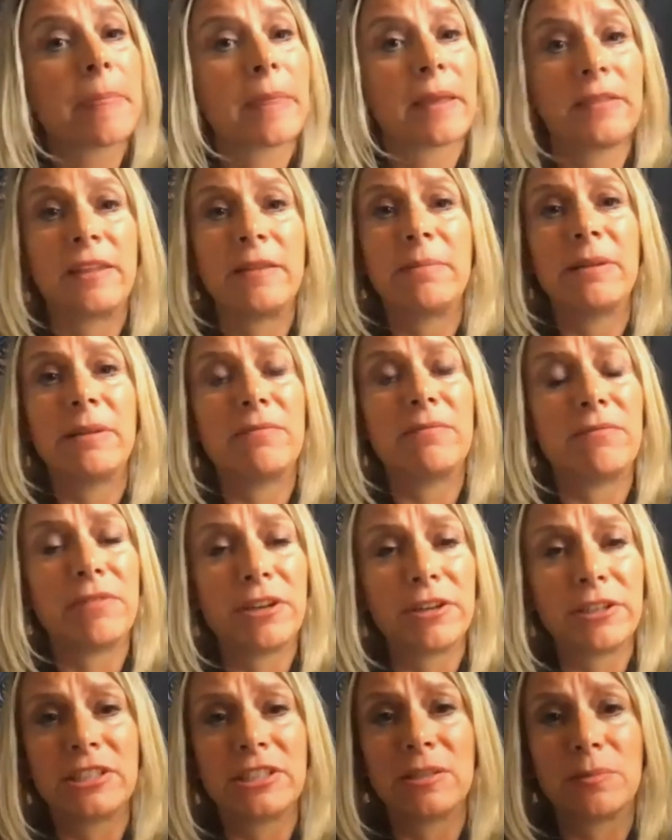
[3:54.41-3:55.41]
They've been
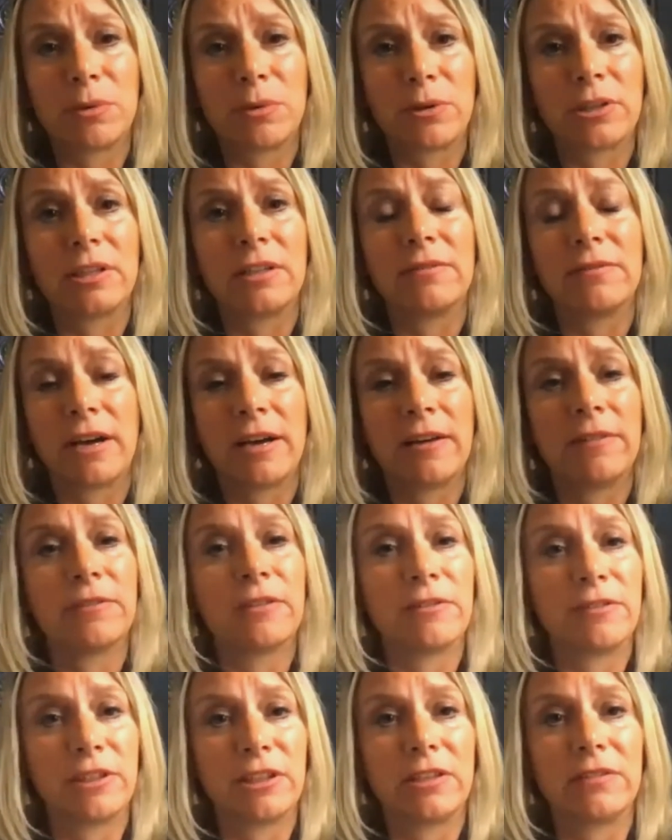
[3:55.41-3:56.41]
very supportive of the
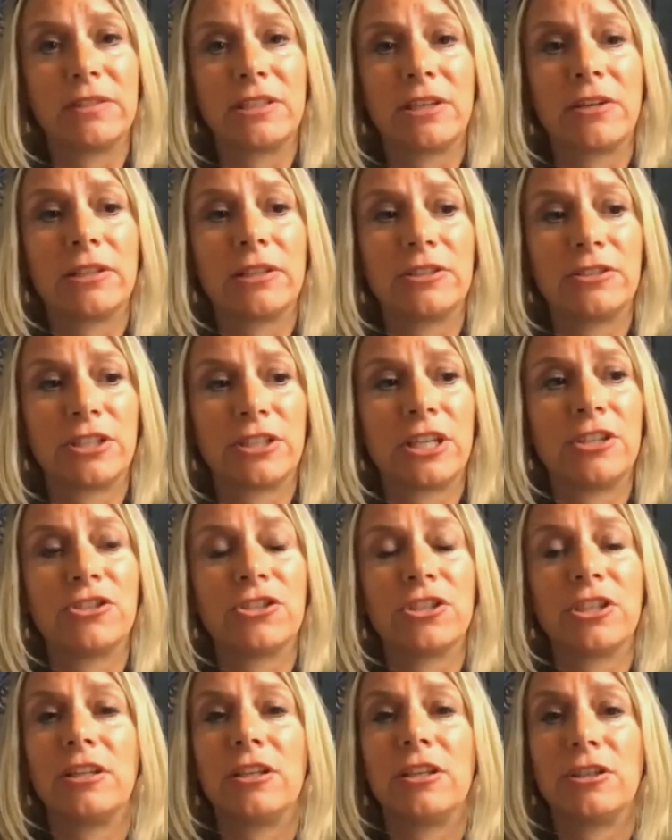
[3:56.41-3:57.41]
field of adult
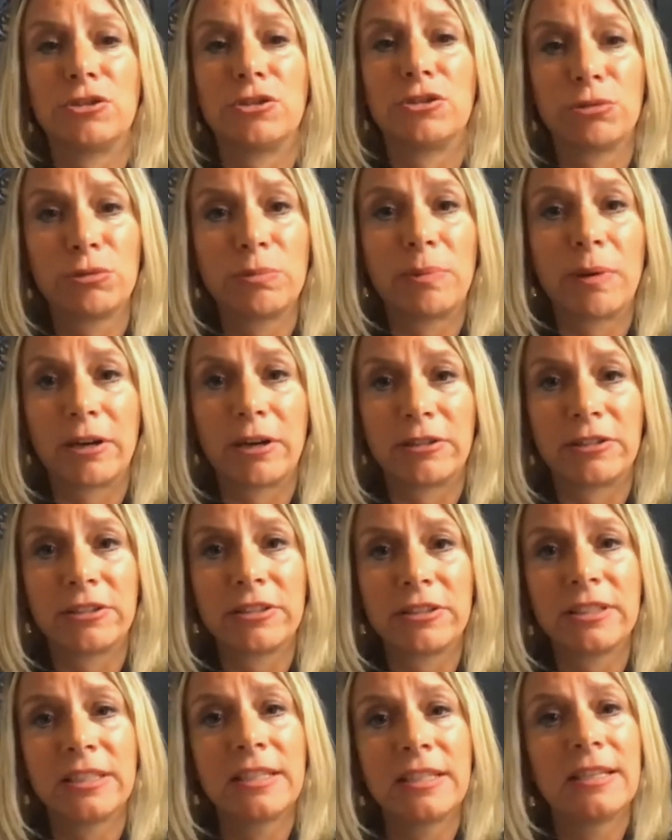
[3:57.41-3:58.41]
education and a true partner.